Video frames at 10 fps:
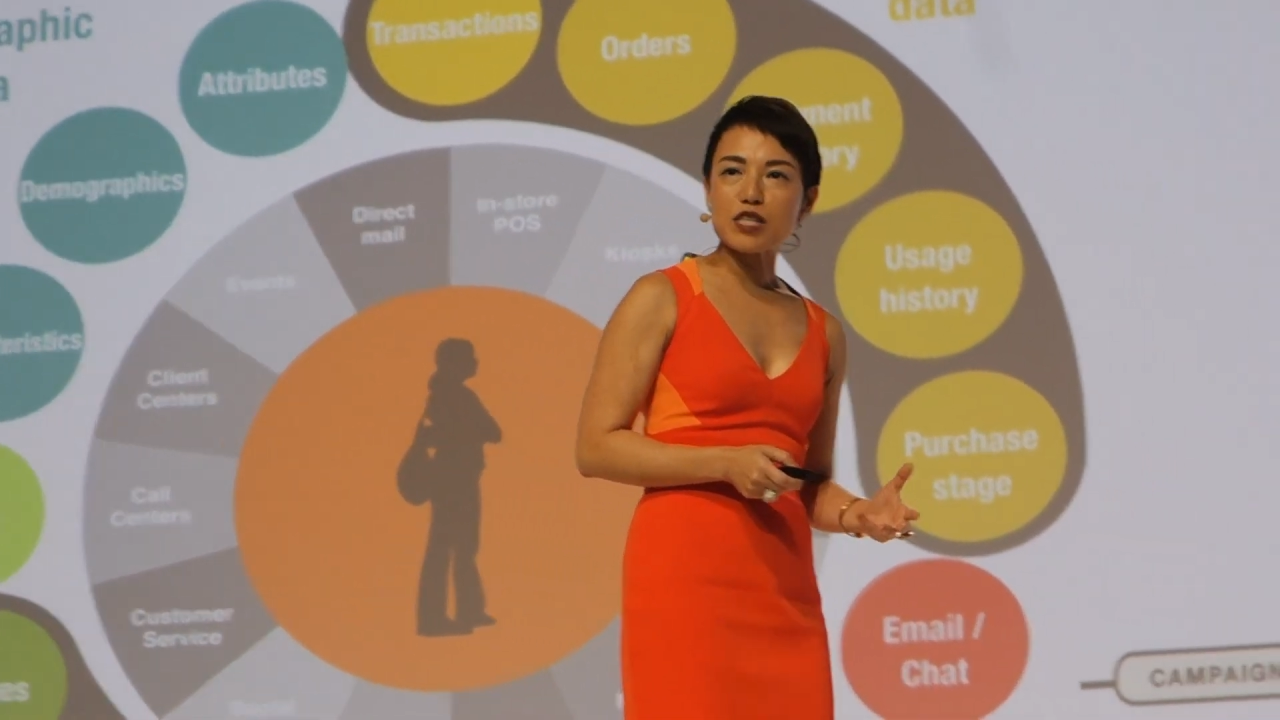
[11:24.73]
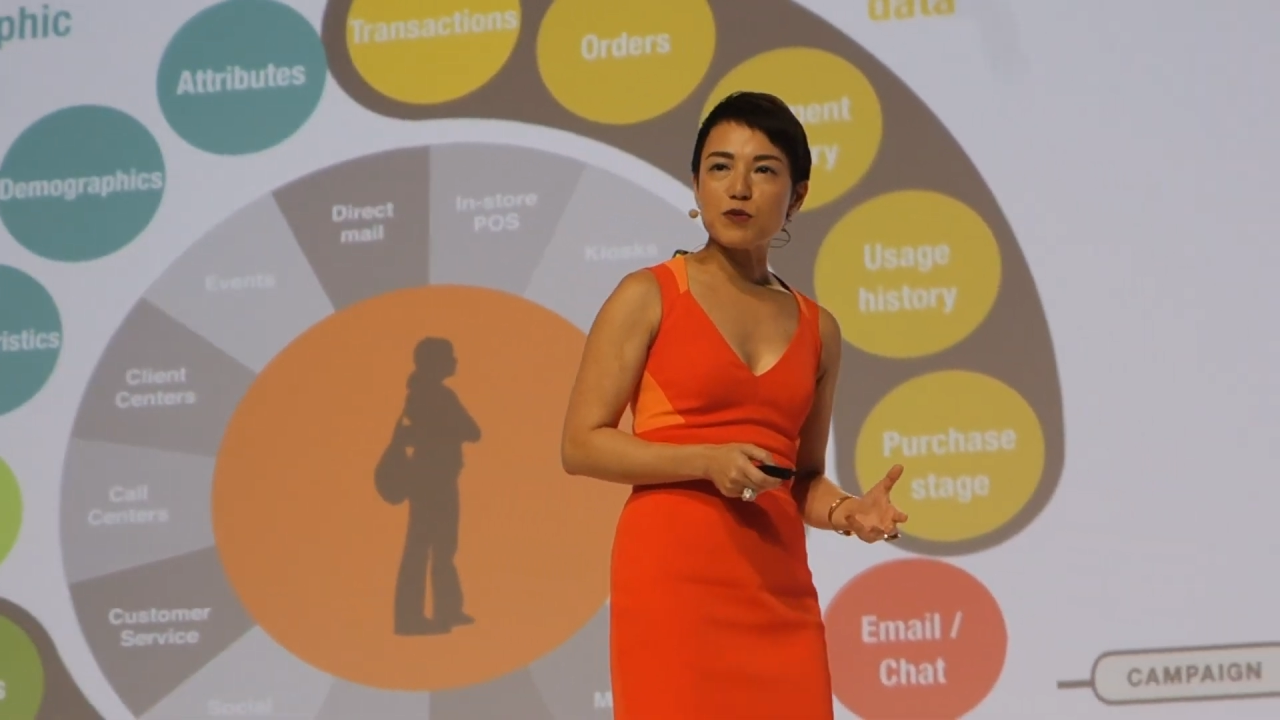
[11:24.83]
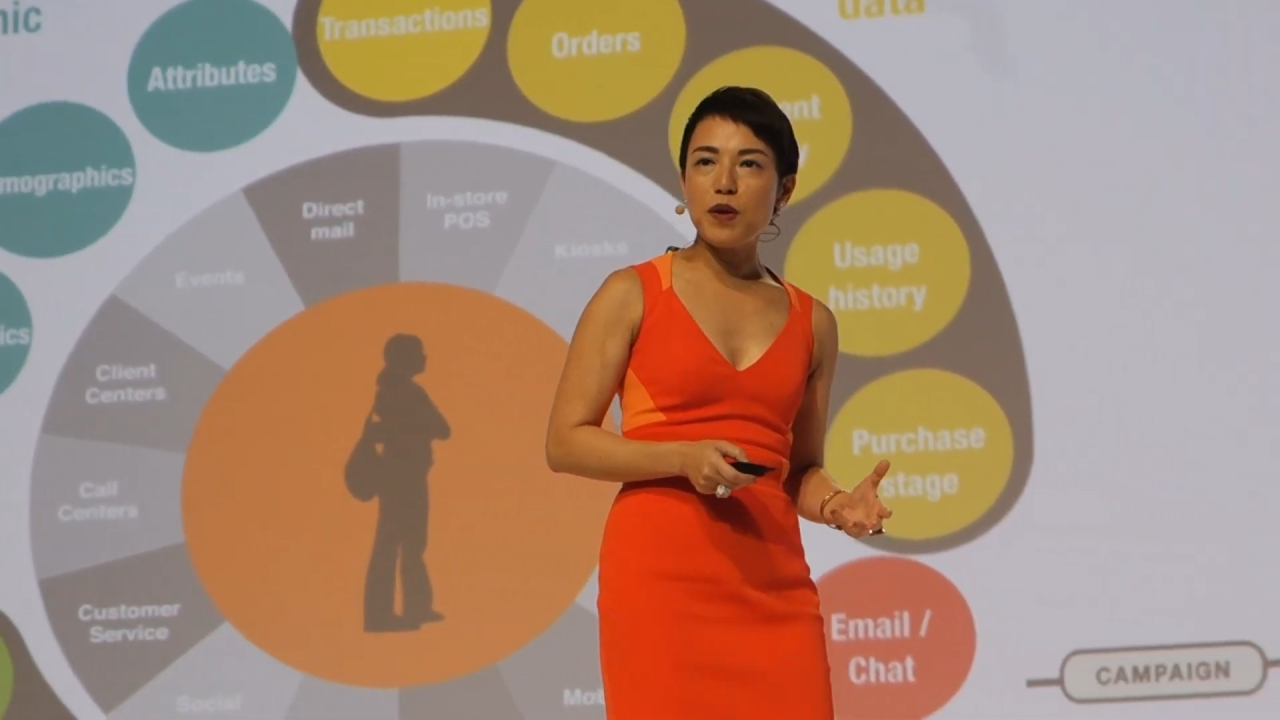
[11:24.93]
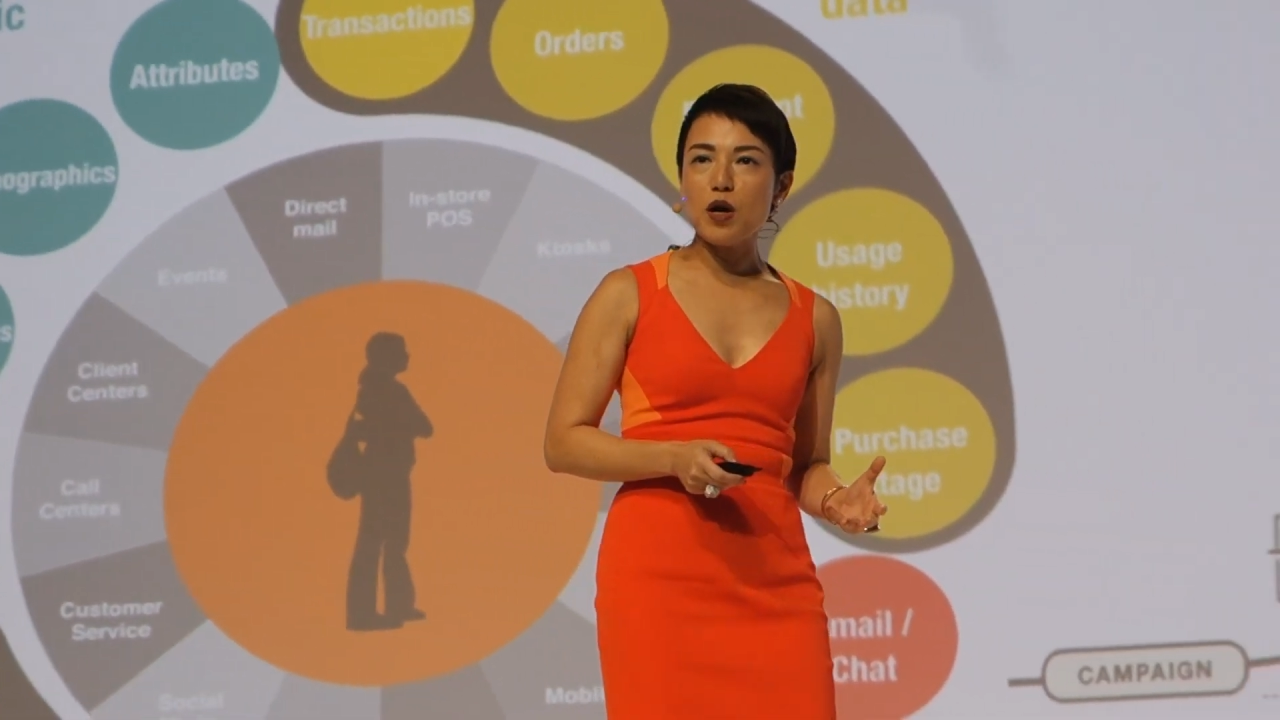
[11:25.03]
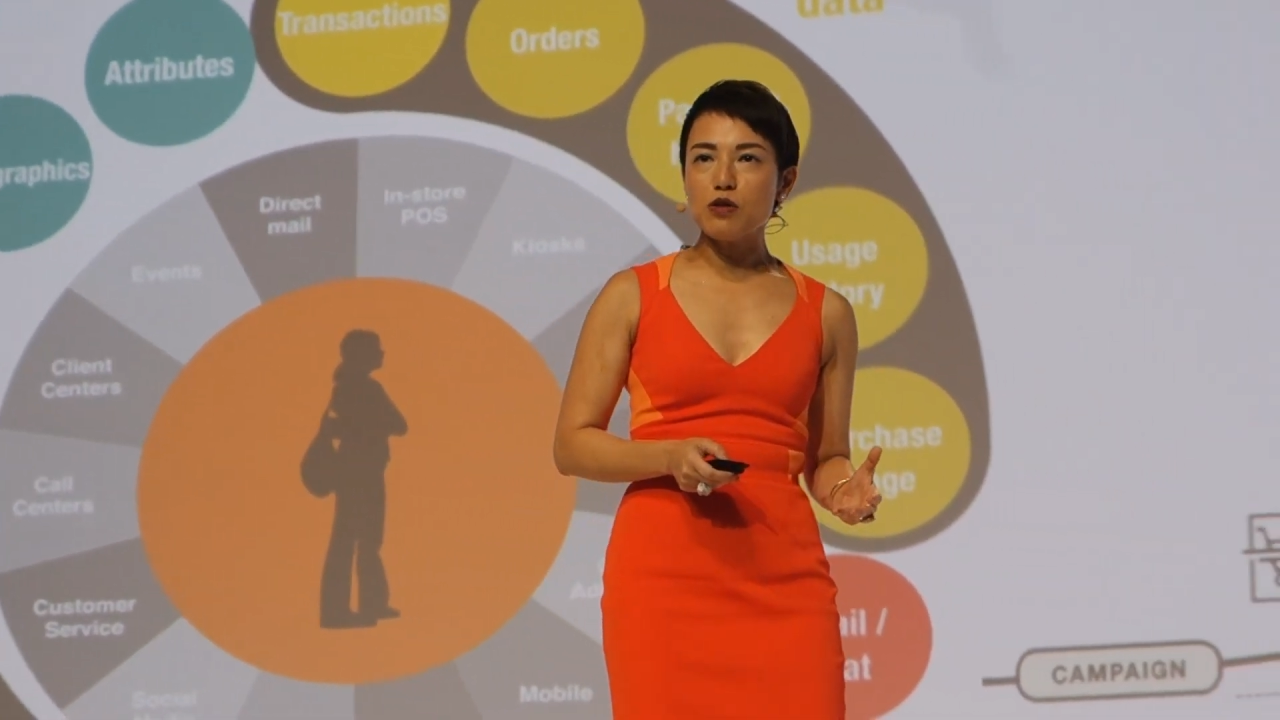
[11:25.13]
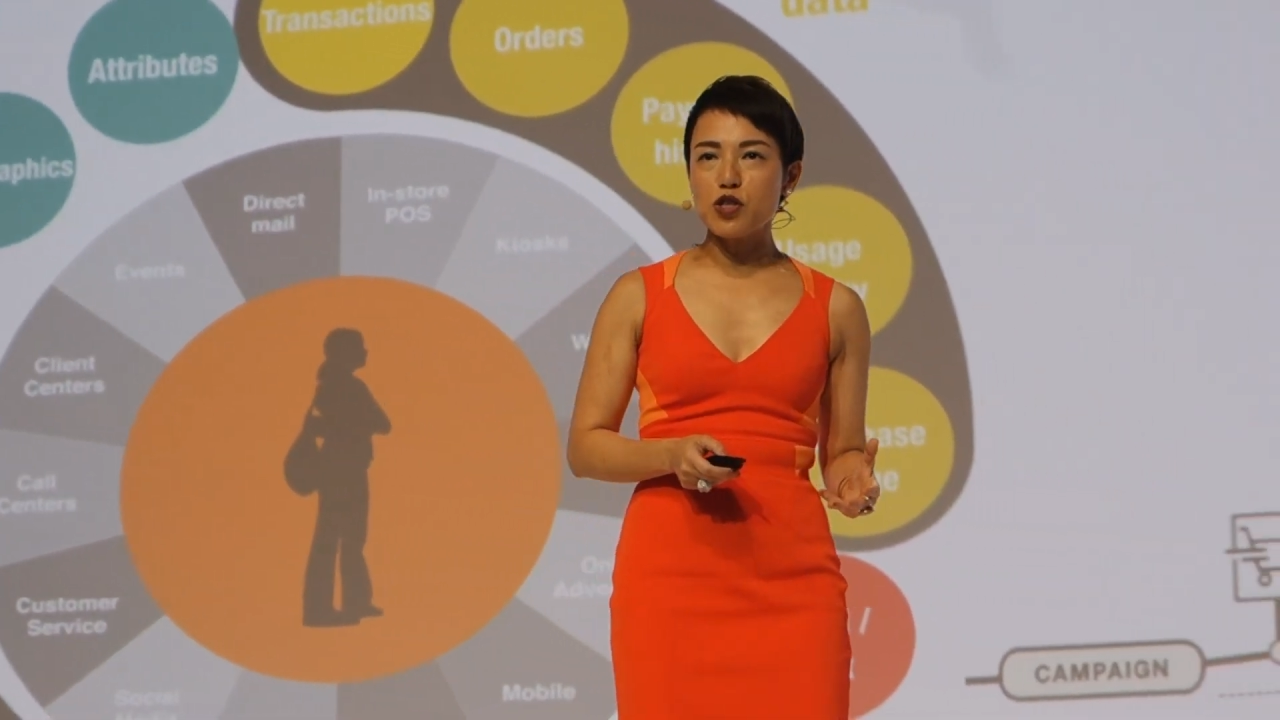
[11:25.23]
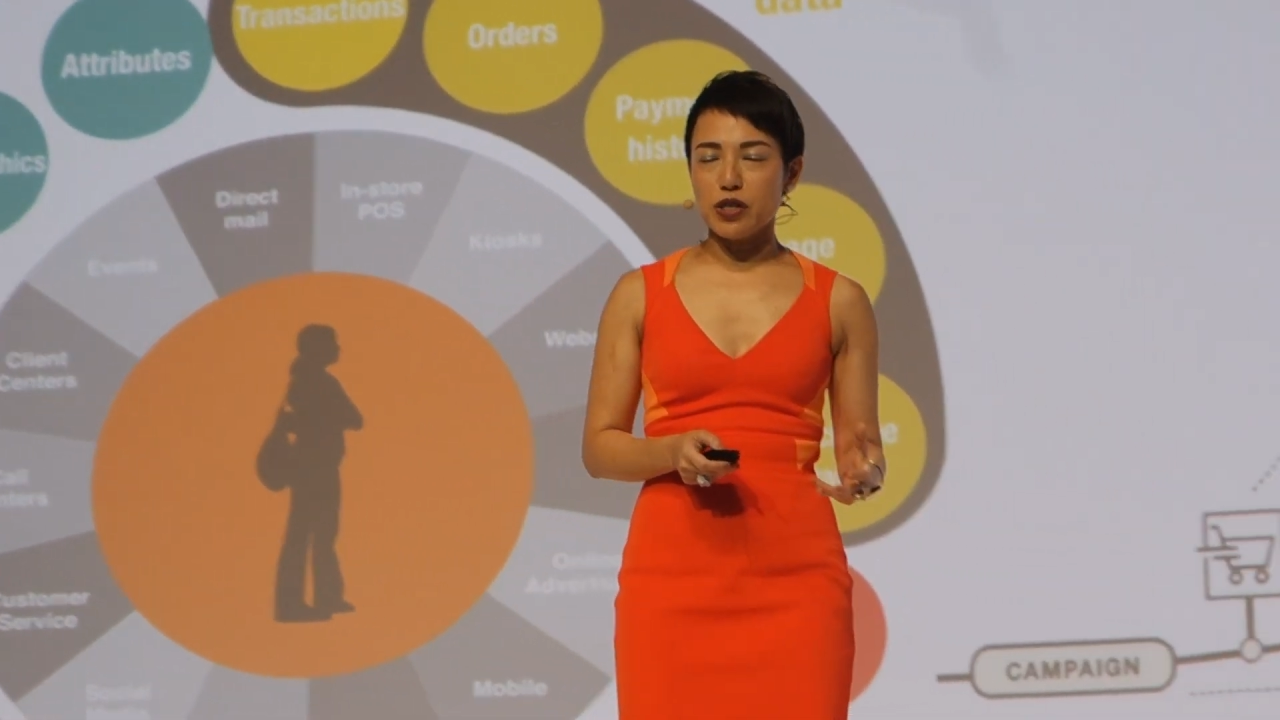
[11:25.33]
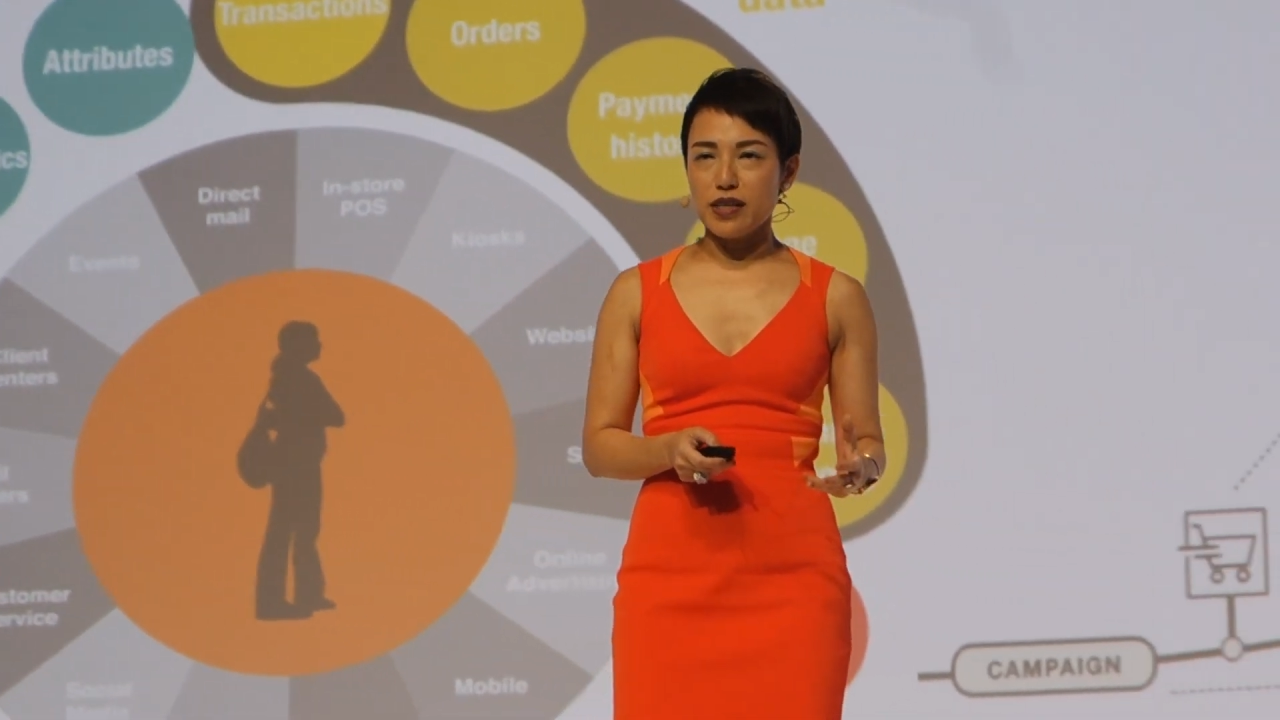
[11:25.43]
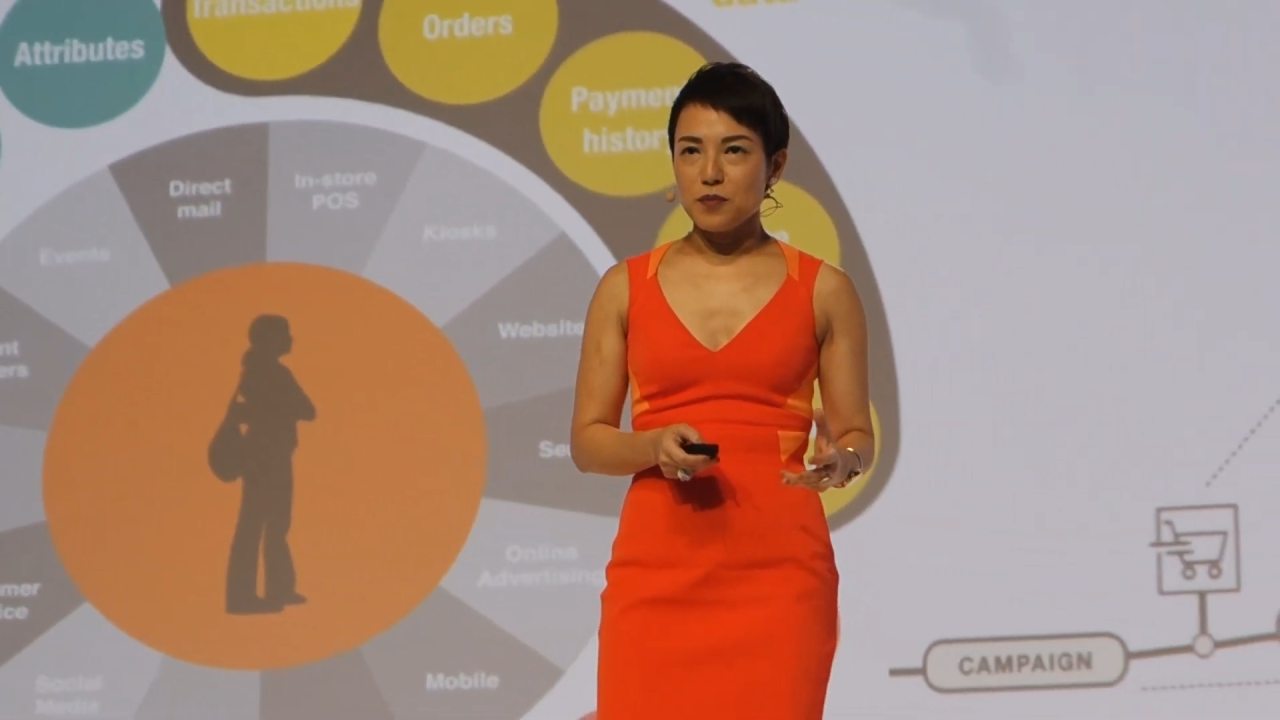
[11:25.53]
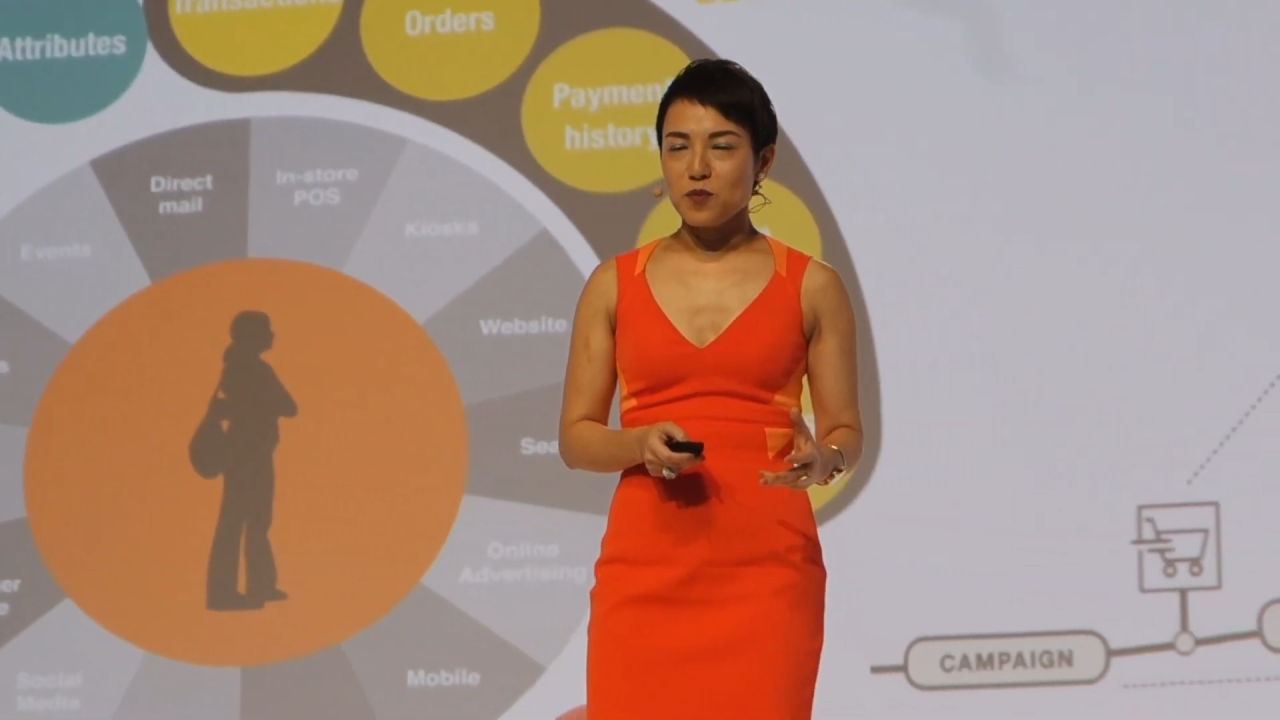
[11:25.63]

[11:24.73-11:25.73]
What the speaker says: explosion,